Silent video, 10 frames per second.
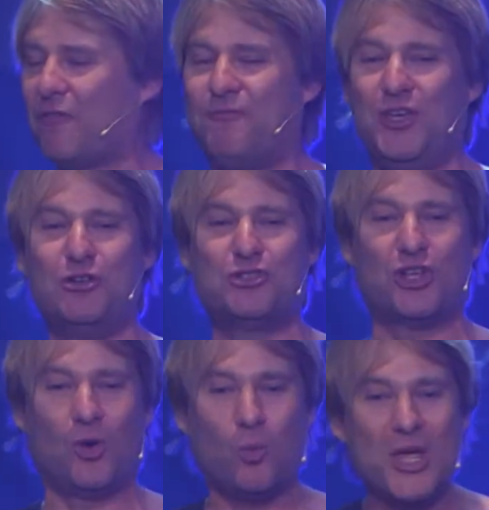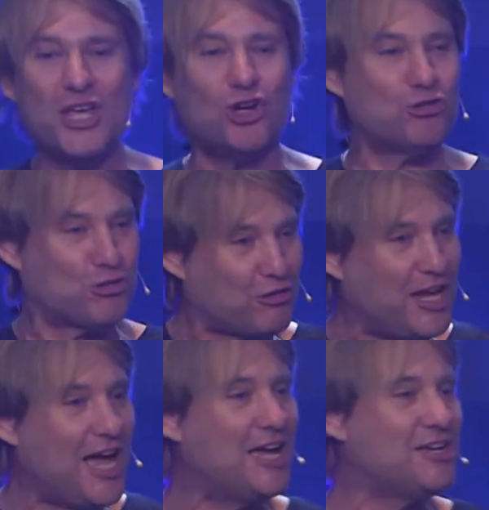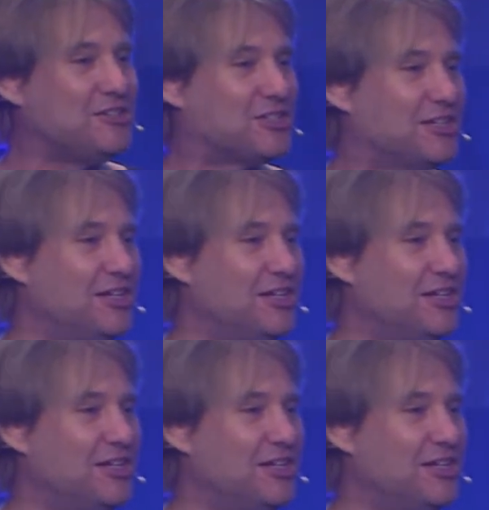future that we could create